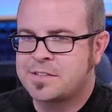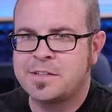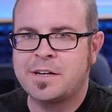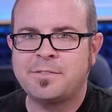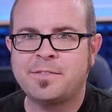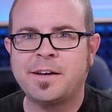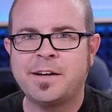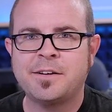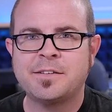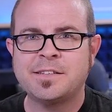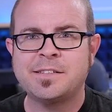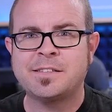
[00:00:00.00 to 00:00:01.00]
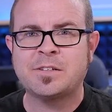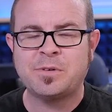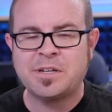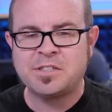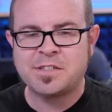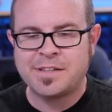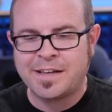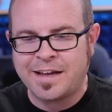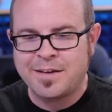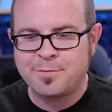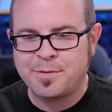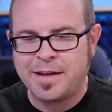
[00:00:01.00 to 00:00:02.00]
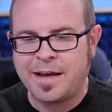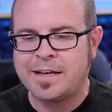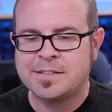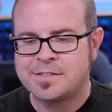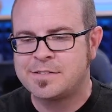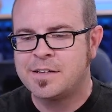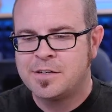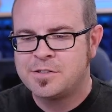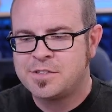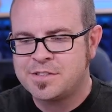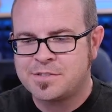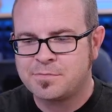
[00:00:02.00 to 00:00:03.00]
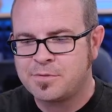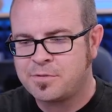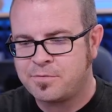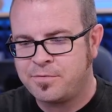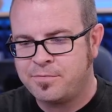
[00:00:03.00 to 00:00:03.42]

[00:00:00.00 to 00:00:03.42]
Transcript: to clarify here, this is a question I have been asked just with